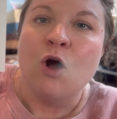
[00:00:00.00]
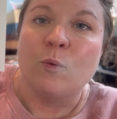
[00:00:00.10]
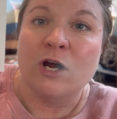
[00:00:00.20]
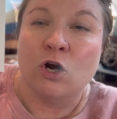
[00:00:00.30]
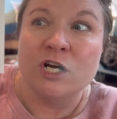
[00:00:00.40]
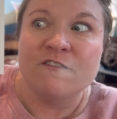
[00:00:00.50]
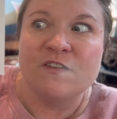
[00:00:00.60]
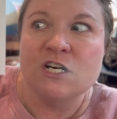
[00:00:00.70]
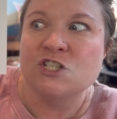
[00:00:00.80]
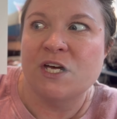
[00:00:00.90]
We are going to
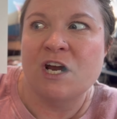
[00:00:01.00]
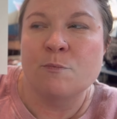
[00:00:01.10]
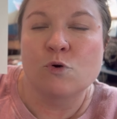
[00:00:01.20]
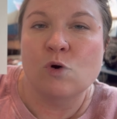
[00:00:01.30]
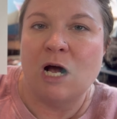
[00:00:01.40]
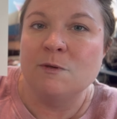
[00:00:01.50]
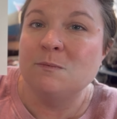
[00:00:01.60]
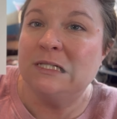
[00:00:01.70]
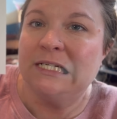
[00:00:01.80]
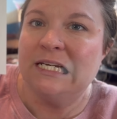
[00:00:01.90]
finish that up
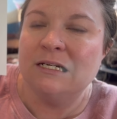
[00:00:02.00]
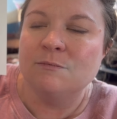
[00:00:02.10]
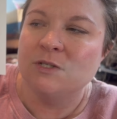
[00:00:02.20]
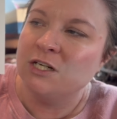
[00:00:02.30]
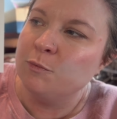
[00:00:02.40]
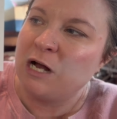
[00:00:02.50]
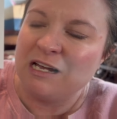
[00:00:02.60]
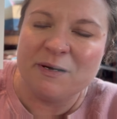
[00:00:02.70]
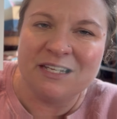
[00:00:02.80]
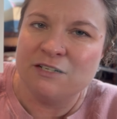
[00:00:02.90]
probably by
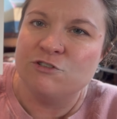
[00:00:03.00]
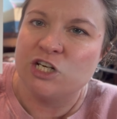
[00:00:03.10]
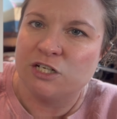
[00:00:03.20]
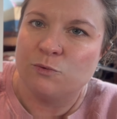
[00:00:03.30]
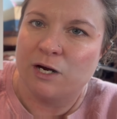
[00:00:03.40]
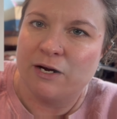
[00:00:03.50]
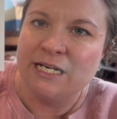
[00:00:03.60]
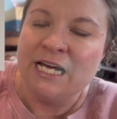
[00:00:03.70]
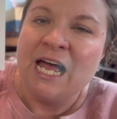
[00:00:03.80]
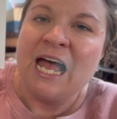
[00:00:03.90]
the end of
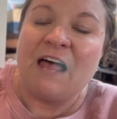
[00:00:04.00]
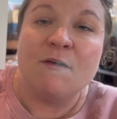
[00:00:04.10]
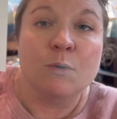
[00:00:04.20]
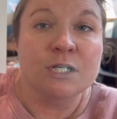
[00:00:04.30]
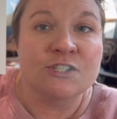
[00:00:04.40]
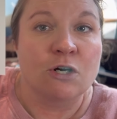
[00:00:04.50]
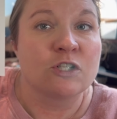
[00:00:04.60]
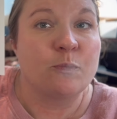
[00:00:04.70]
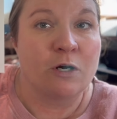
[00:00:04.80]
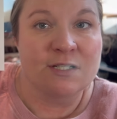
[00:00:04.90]
January. And then we're going to start
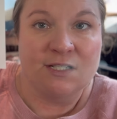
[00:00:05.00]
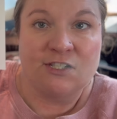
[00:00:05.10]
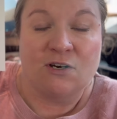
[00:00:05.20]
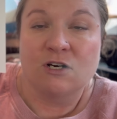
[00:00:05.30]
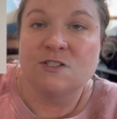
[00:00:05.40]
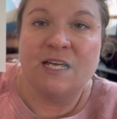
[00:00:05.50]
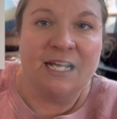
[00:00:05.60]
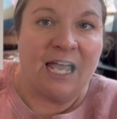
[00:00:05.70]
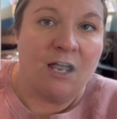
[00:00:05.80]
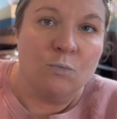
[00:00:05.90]
Sparks and Stars. And
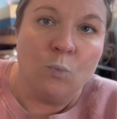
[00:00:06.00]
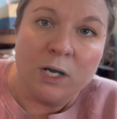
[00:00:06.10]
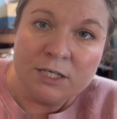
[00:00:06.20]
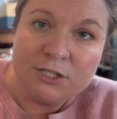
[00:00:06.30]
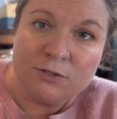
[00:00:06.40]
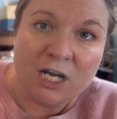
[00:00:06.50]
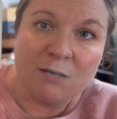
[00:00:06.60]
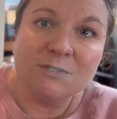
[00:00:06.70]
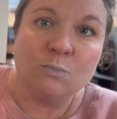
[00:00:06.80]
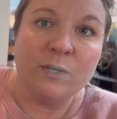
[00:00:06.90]
again, 1 to 2
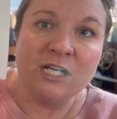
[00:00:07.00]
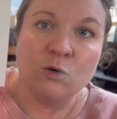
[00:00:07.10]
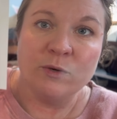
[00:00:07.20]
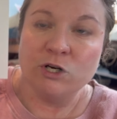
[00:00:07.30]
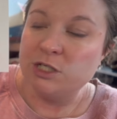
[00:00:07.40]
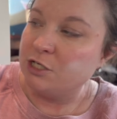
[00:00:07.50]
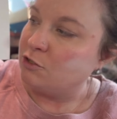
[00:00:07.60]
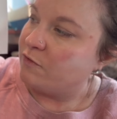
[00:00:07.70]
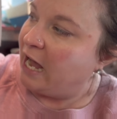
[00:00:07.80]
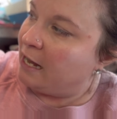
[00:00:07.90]
times a week, we are going to
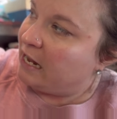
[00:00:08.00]
do that.